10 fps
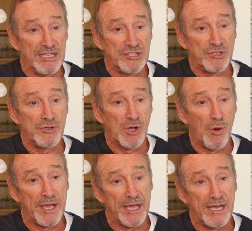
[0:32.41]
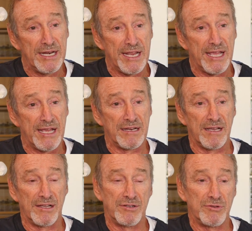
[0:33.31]
is to go ahead and
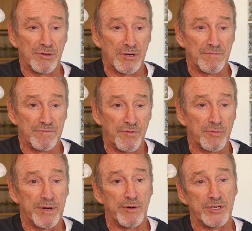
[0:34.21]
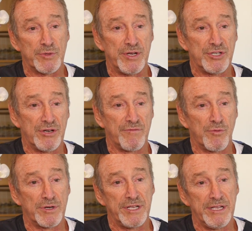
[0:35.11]
do a full crown restoration on
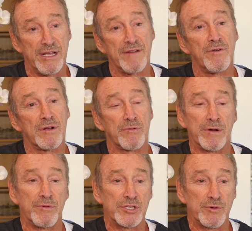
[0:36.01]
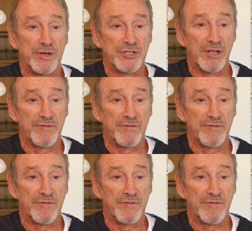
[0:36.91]
14 and a full crown restoration